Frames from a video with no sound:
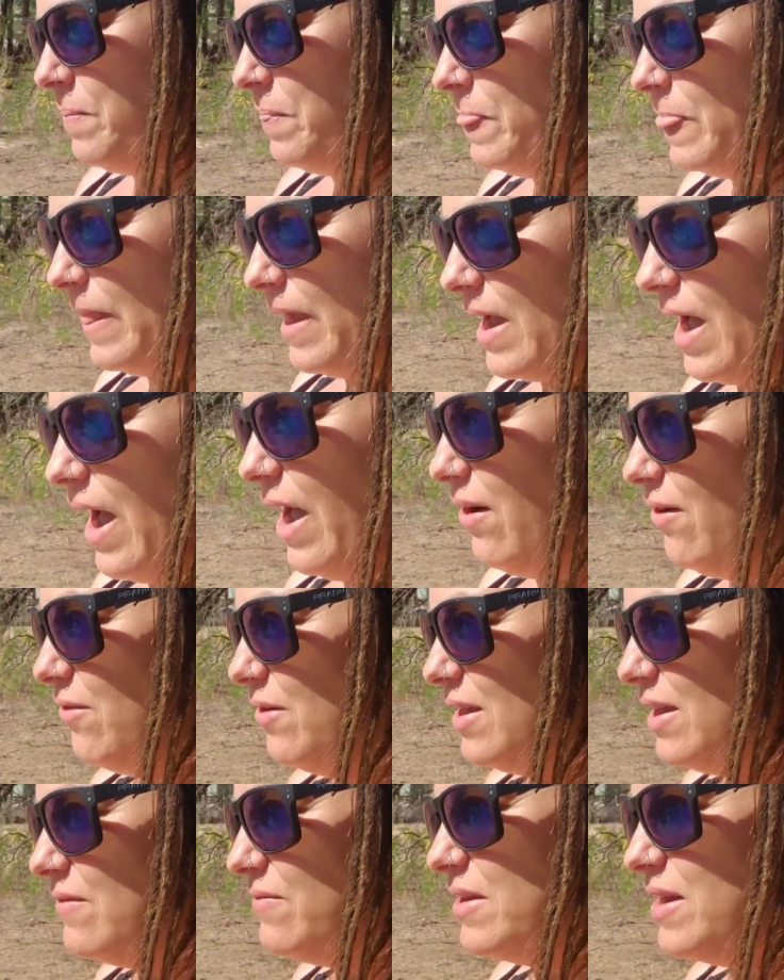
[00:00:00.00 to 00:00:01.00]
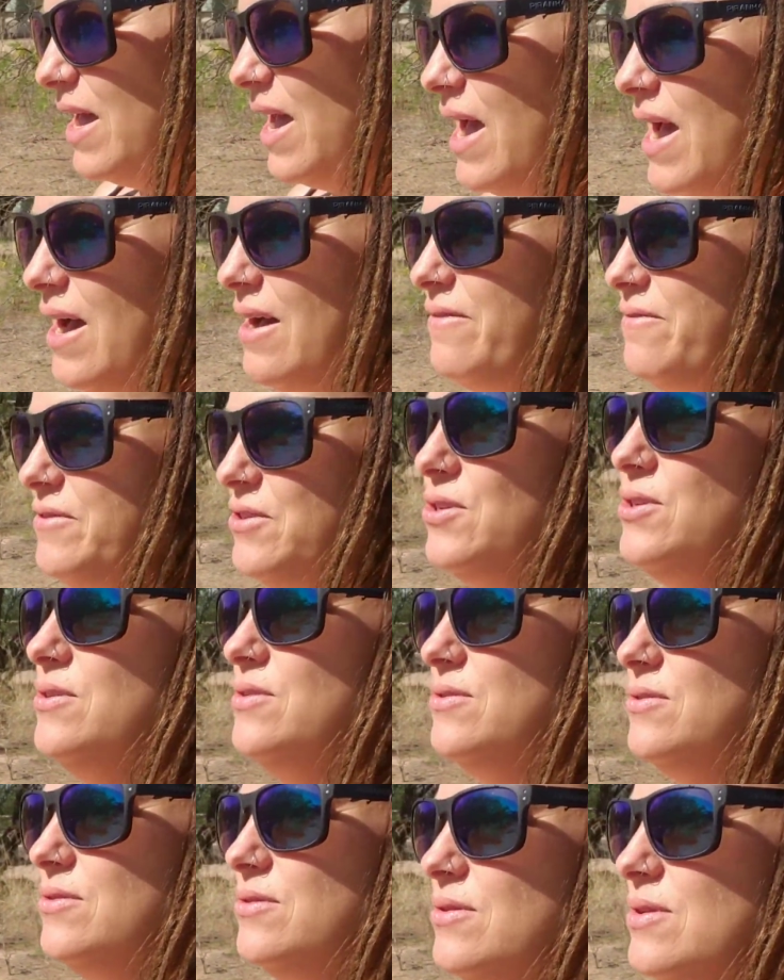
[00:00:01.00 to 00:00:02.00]
Like, I don't even have
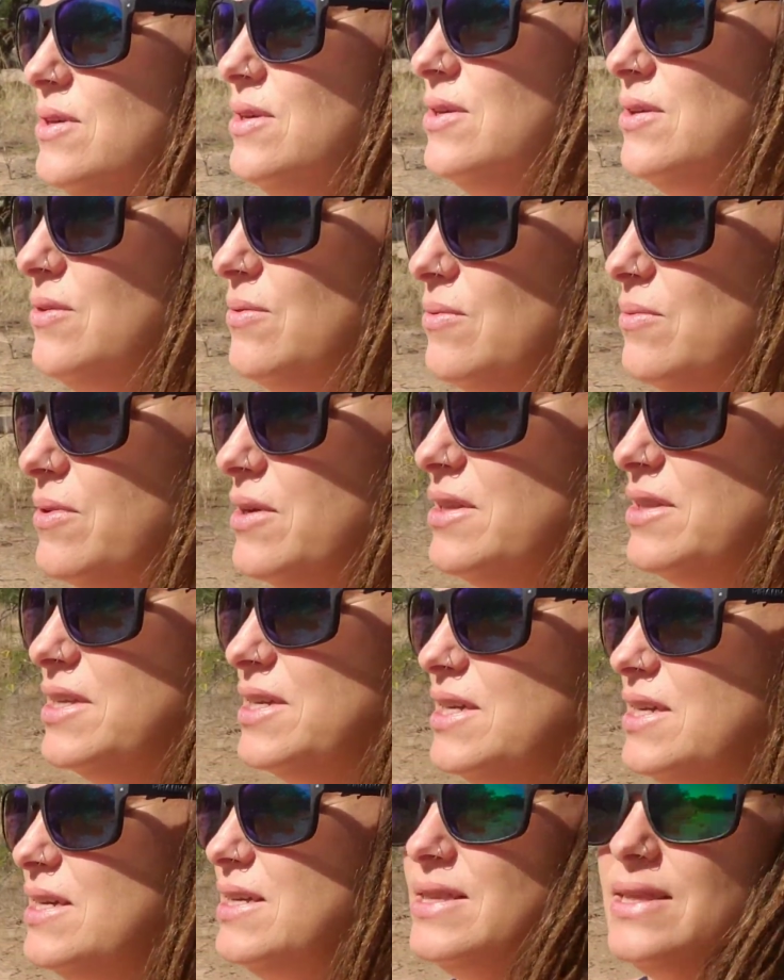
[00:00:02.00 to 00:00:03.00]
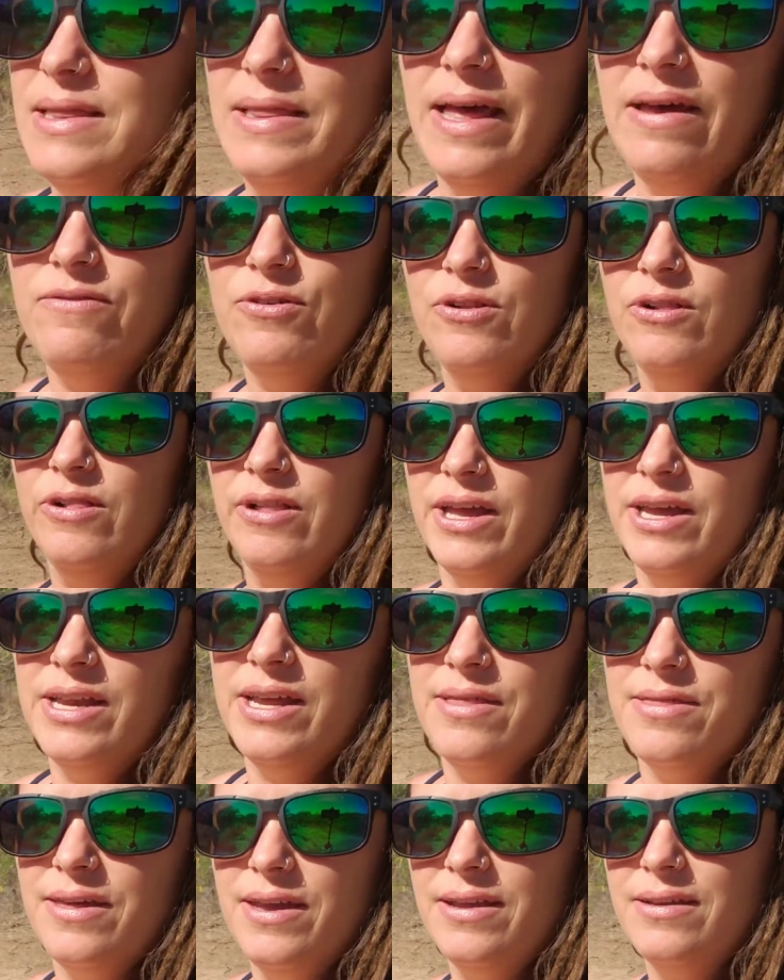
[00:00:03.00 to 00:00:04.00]
to really level
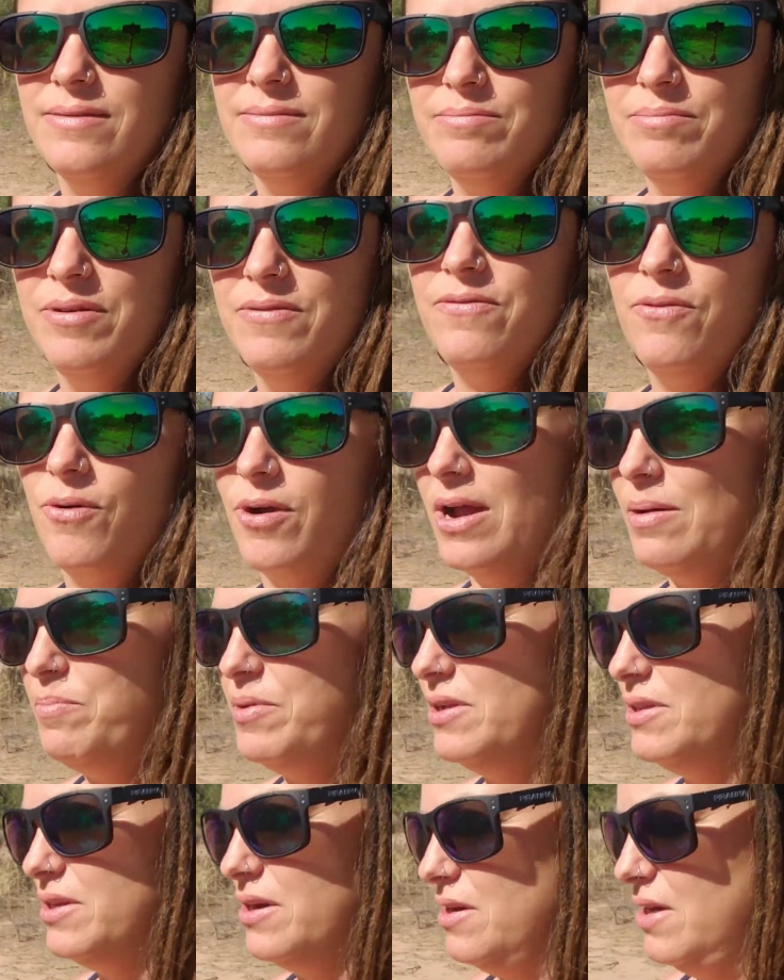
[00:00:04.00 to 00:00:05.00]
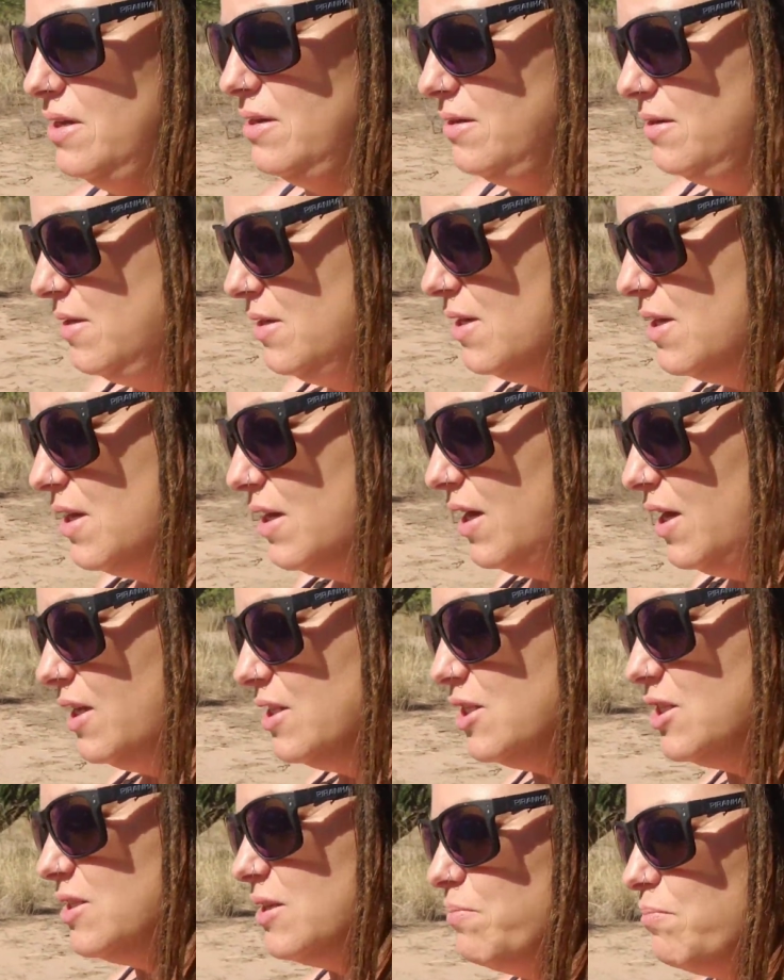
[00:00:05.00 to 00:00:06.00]
anything before I build on it.
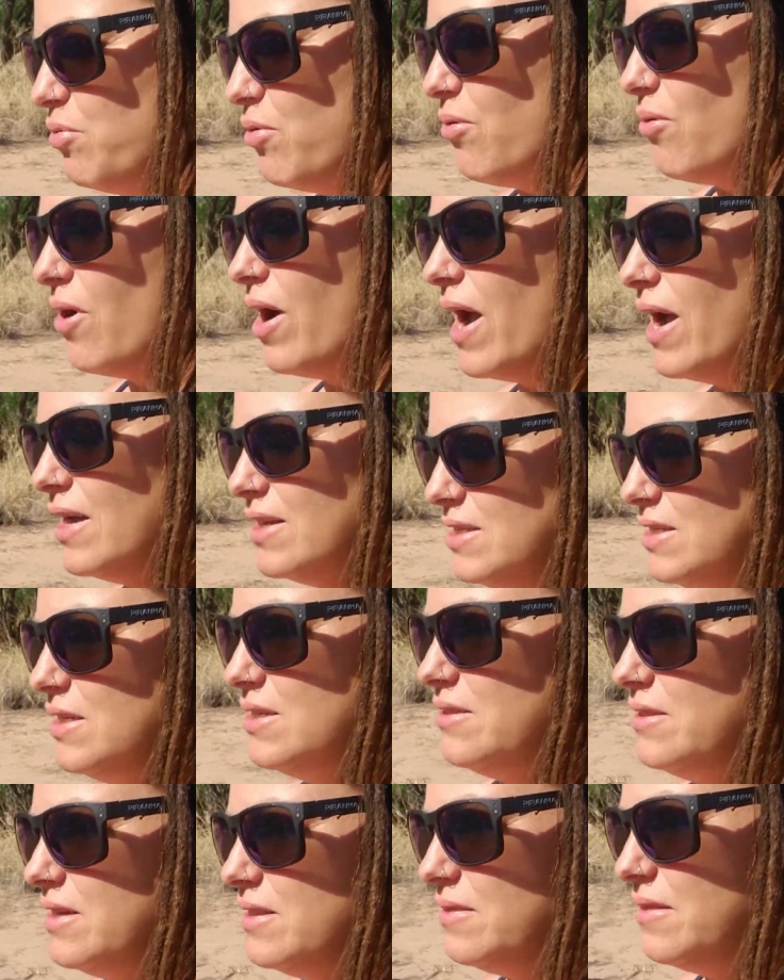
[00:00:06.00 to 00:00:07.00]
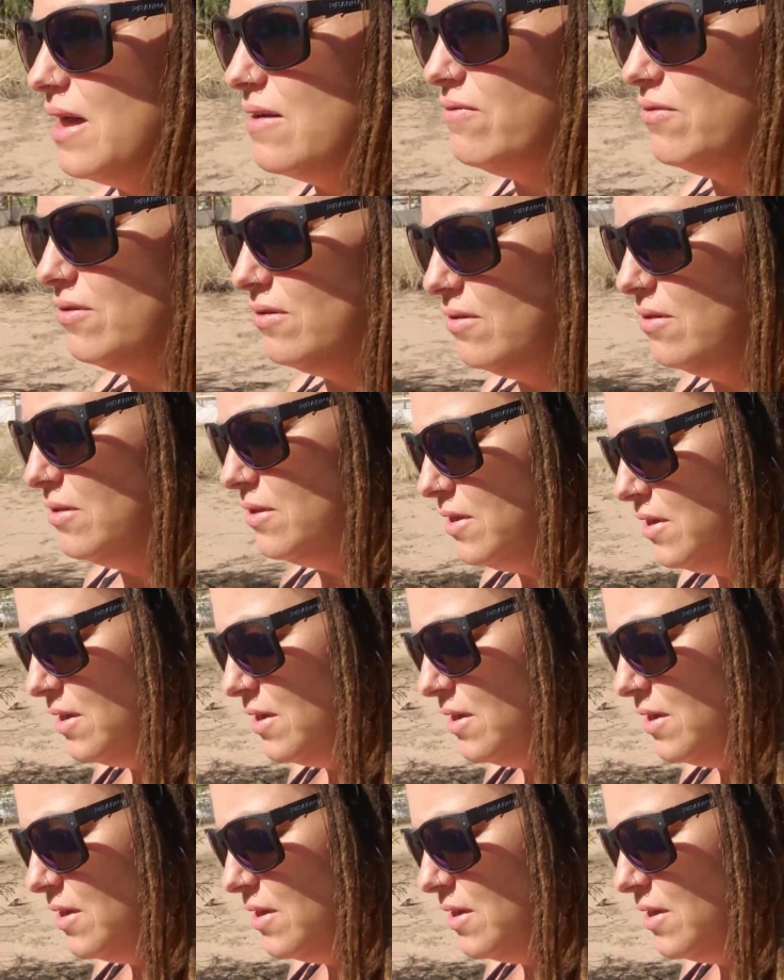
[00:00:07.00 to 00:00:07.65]
It's practically level.